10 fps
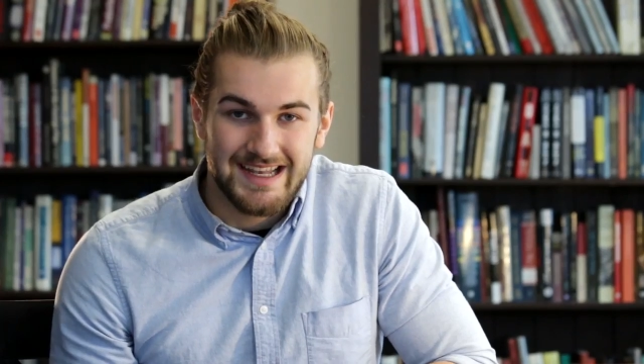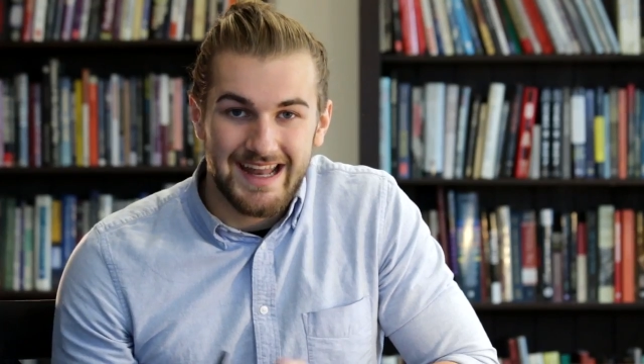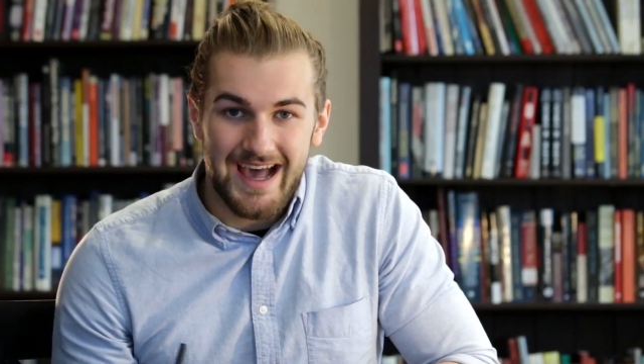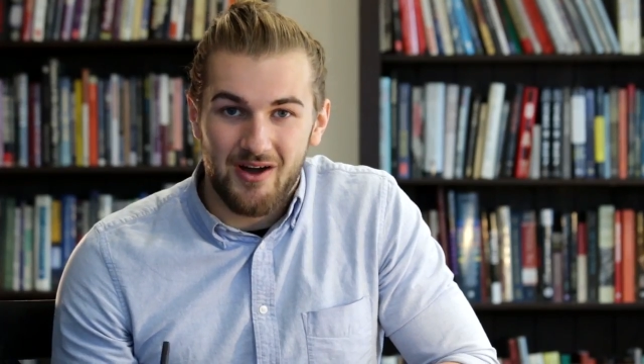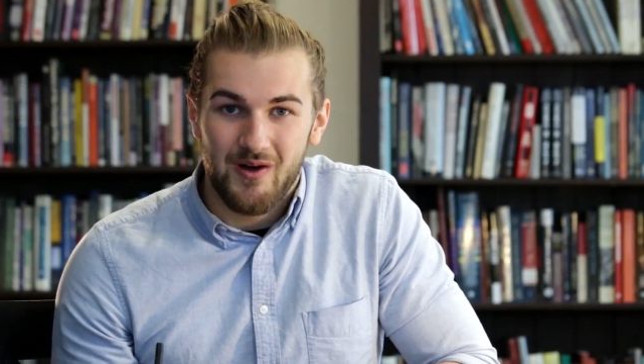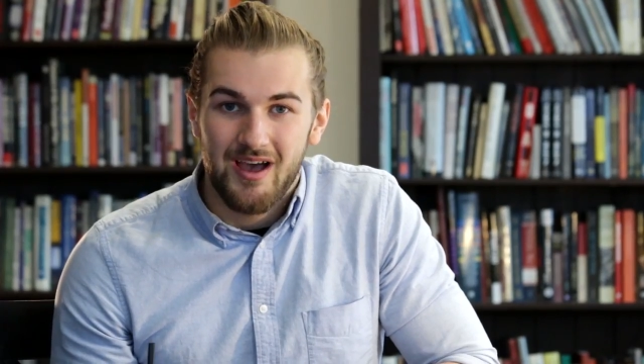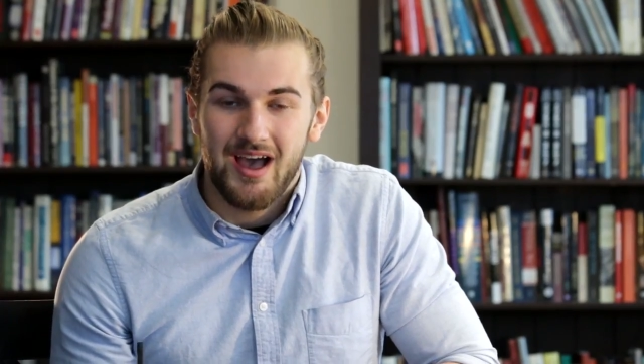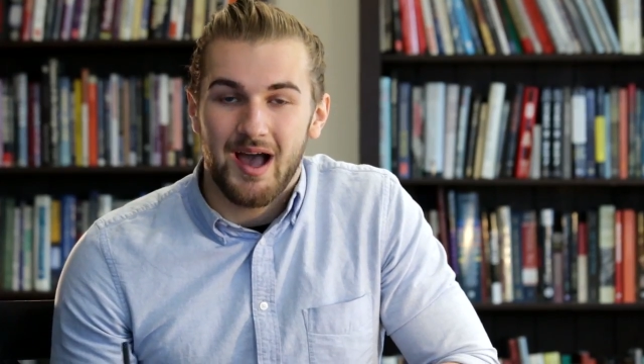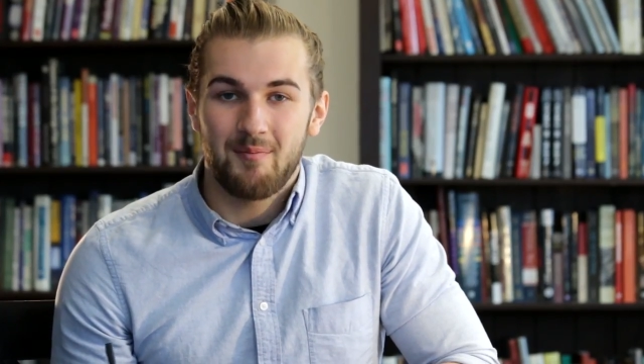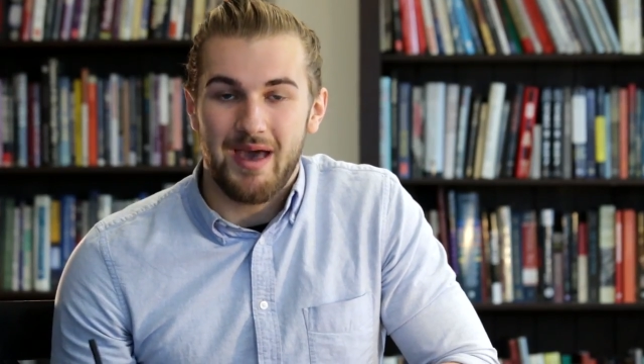Now,
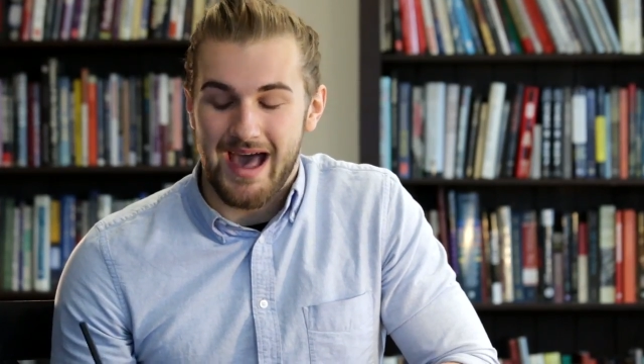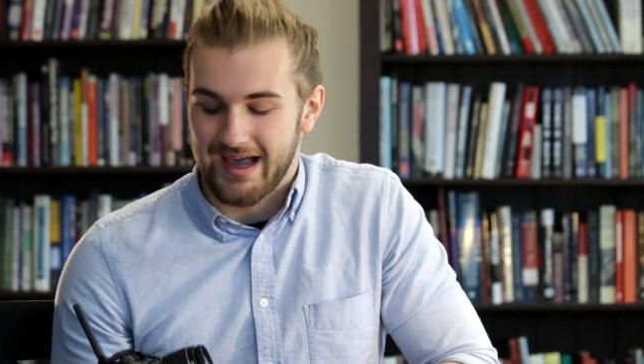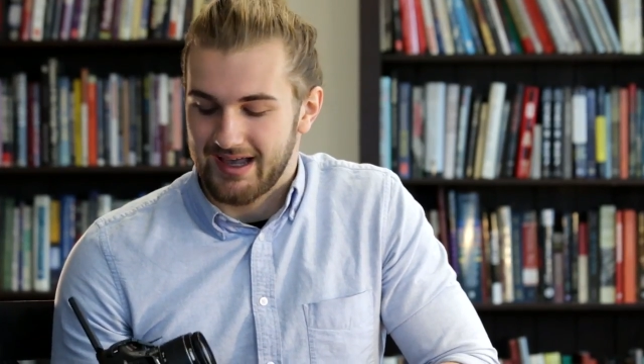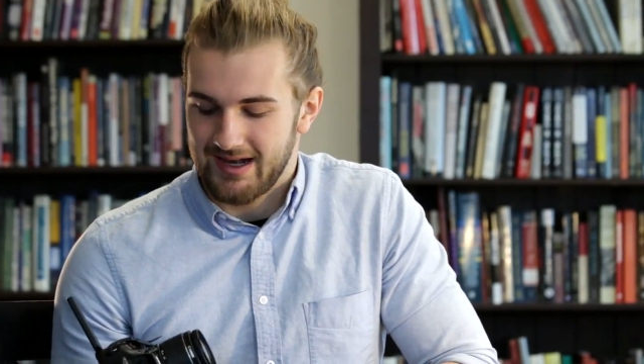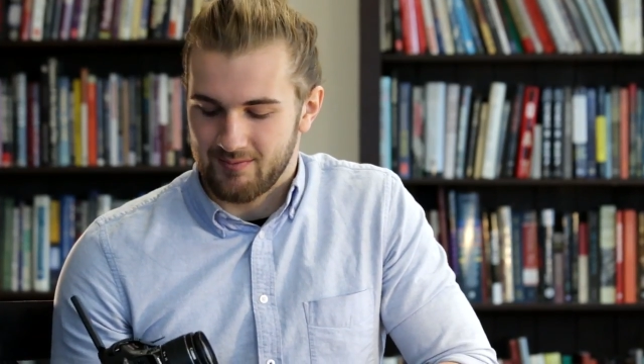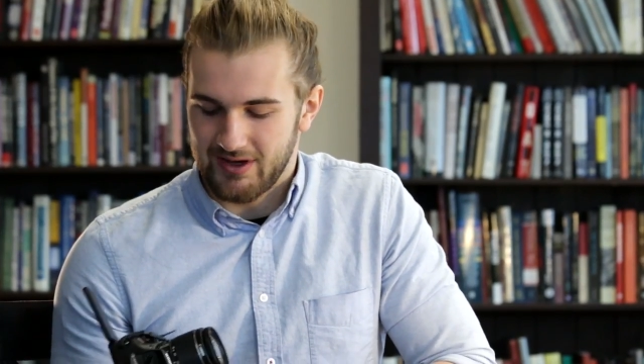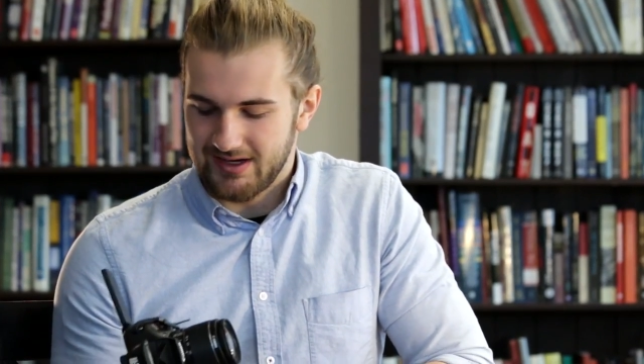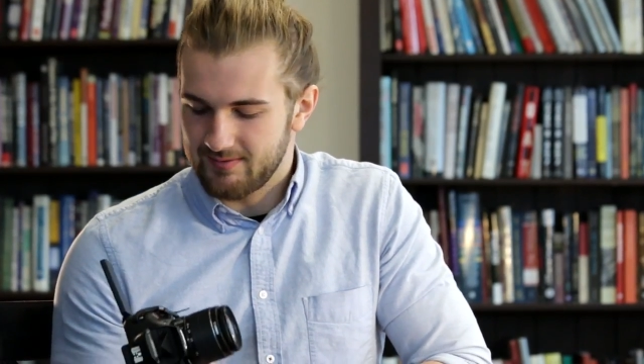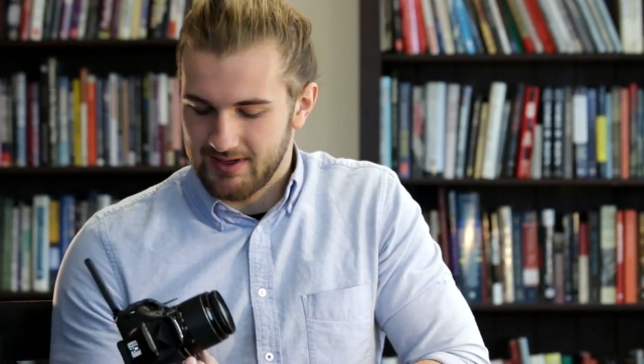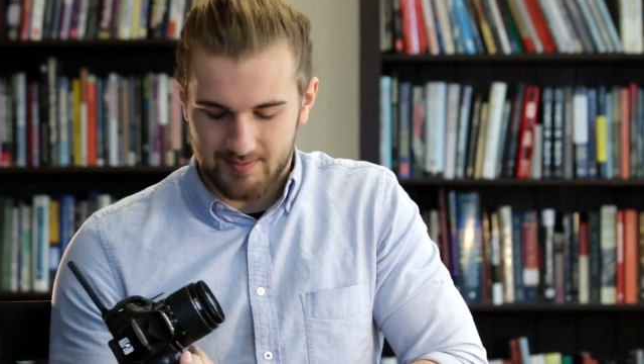I'm back, and I'm
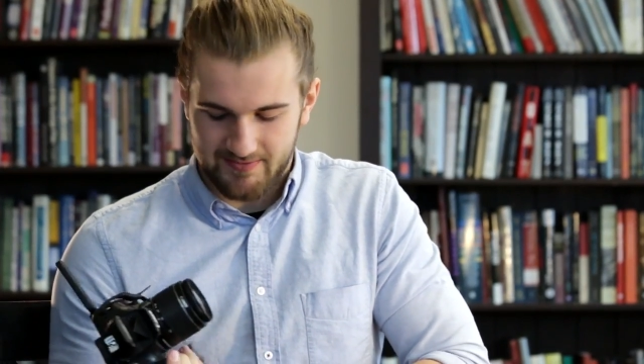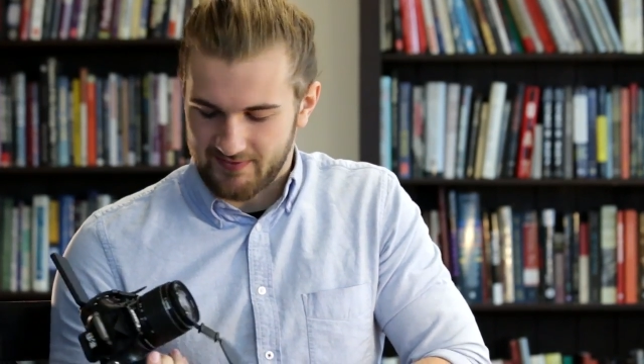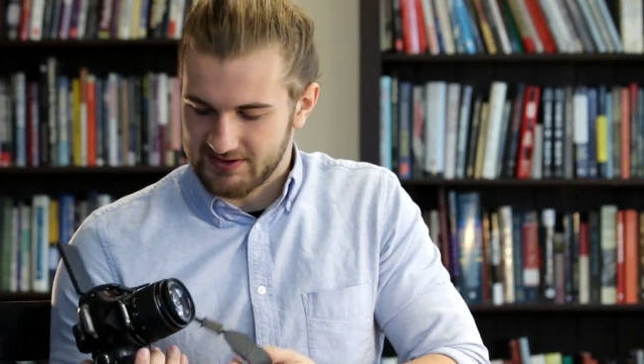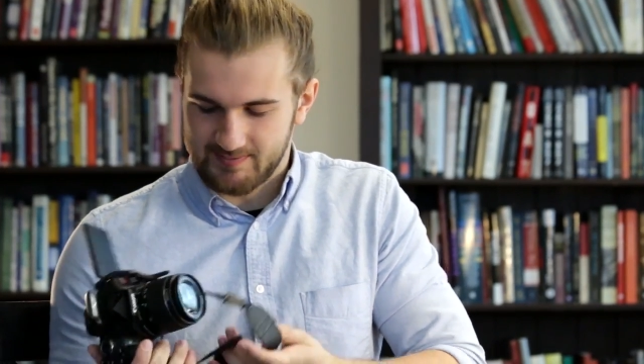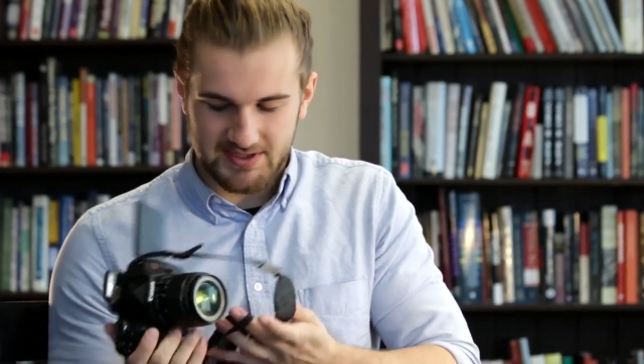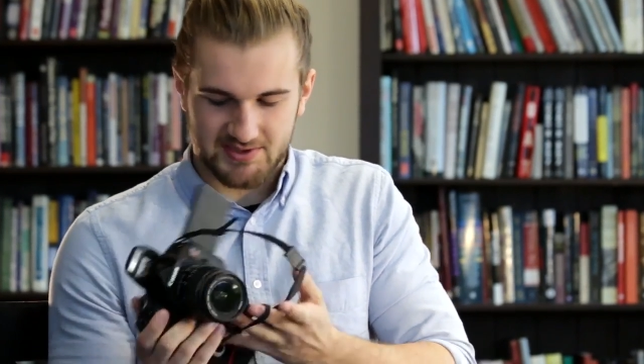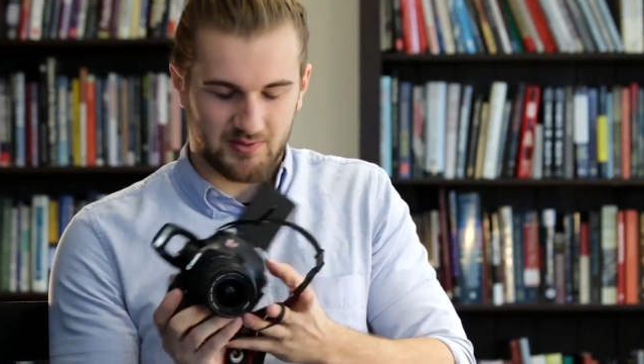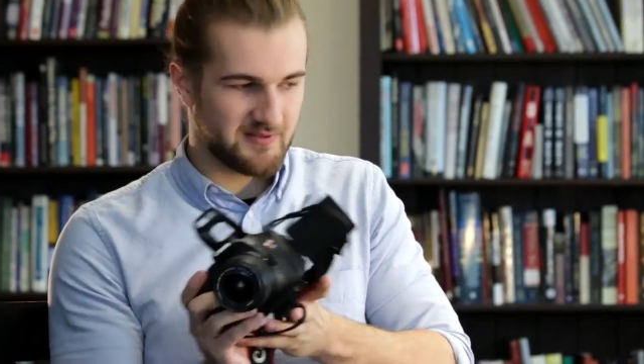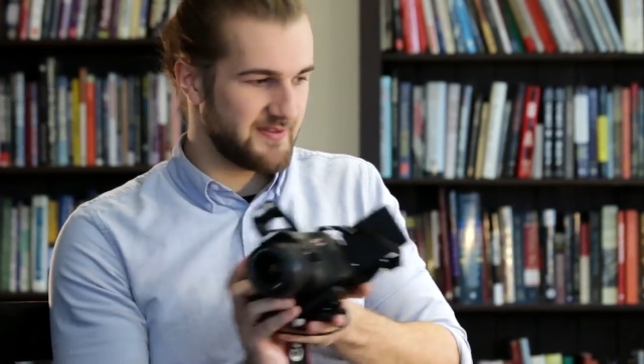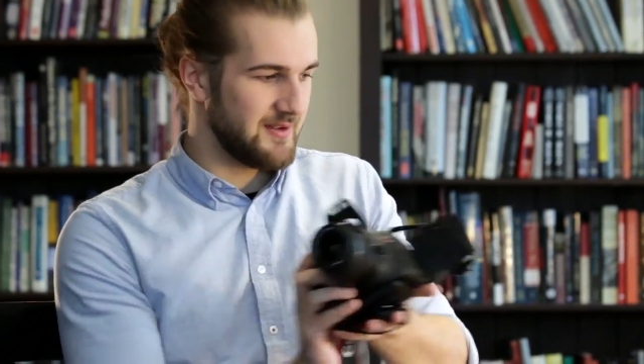ready to make my first big
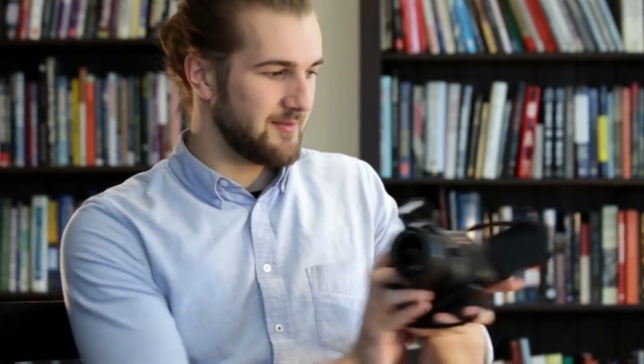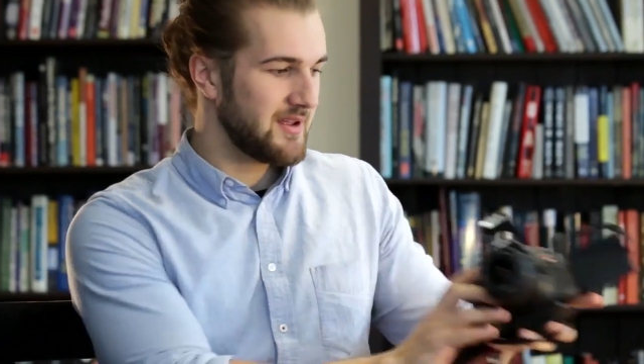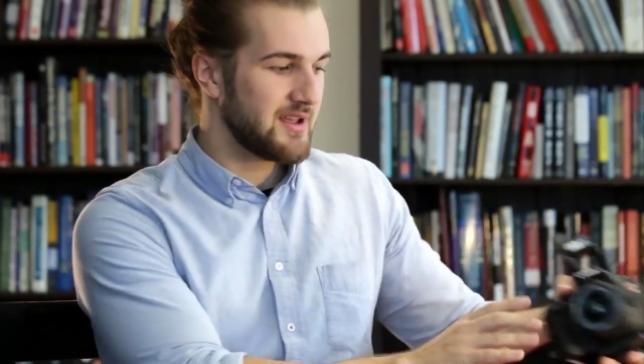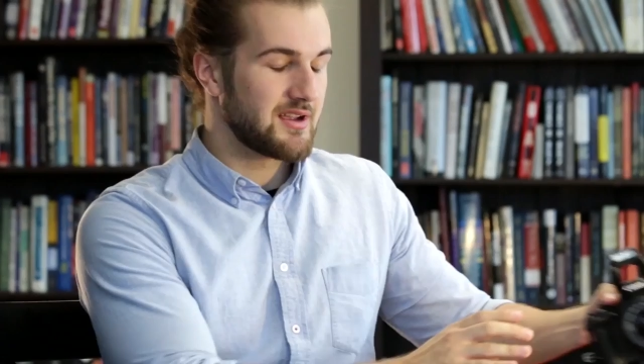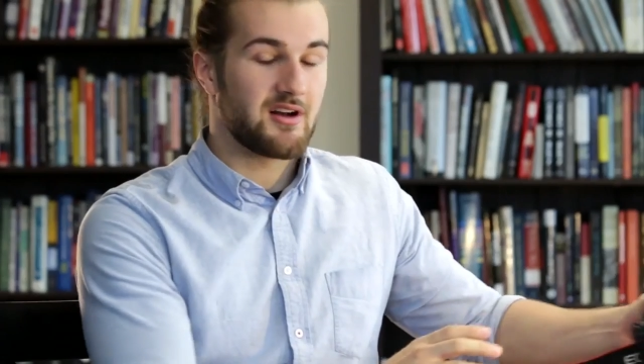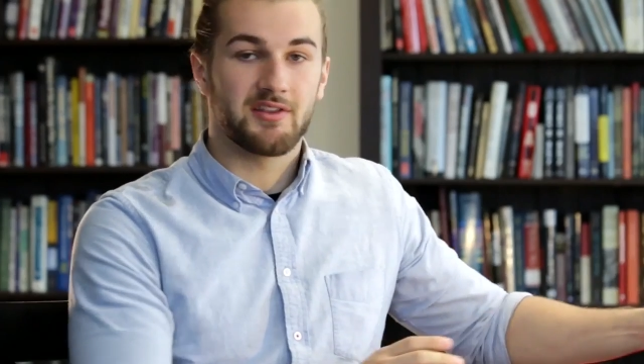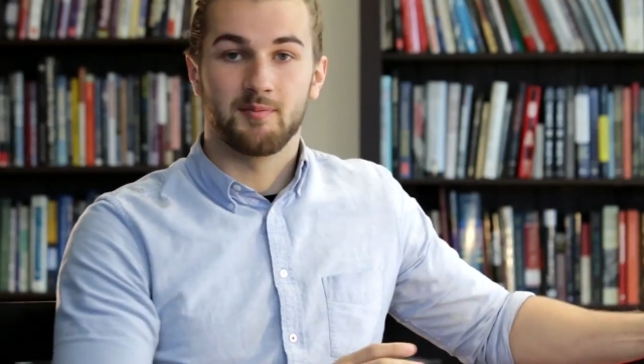short film called